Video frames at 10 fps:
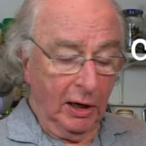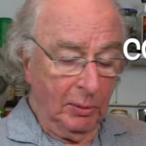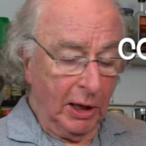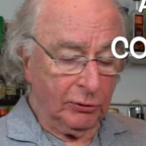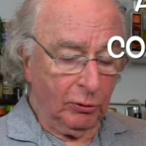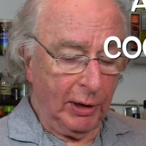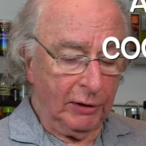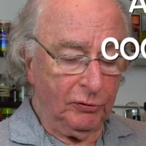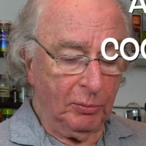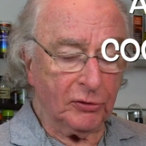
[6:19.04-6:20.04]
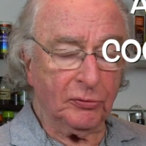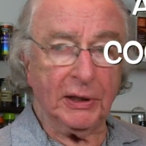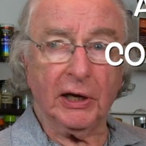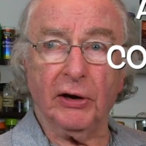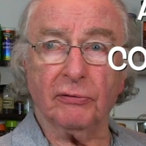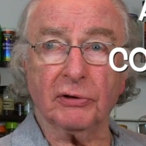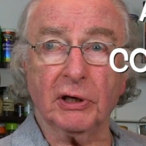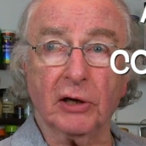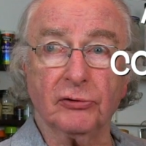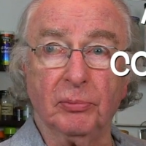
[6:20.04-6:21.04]
In a microwave, you must be careful
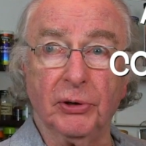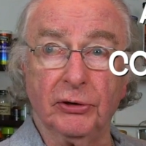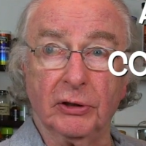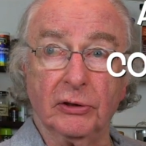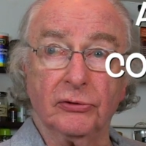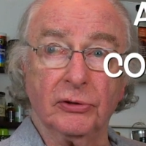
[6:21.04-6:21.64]
not to burn it.